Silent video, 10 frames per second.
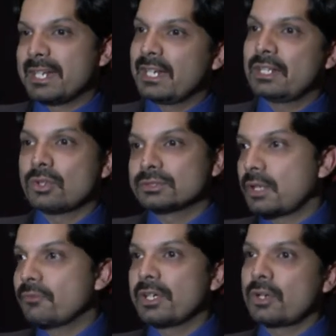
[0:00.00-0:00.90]
net or
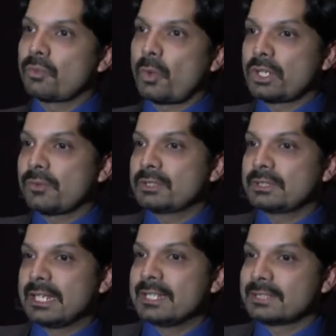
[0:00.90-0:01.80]
somewhere or
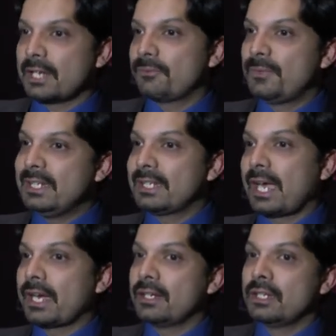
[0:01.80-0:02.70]
whatever things i feel
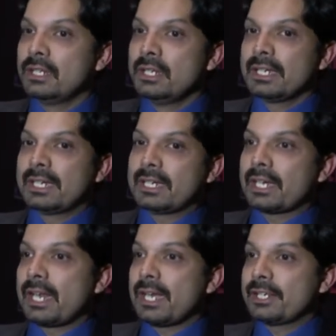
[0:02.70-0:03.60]
can
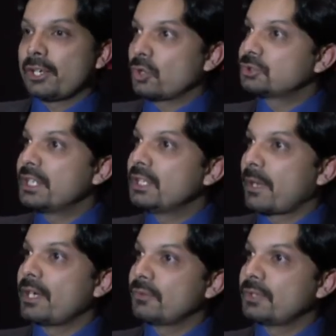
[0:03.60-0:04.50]
create curiosity in
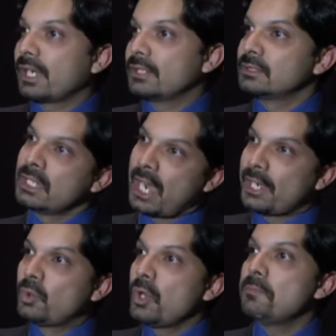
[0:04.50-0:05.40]
the mind of the kids
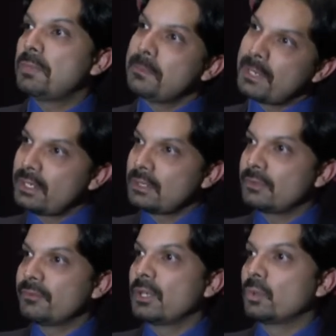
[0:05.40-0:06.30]
i do implement
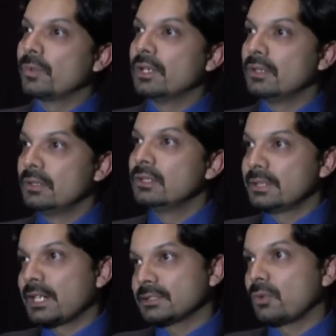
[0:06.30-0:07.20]
without fail
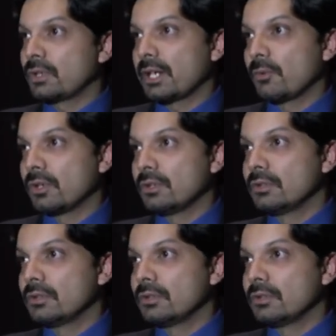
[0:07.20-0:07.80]
that is what i want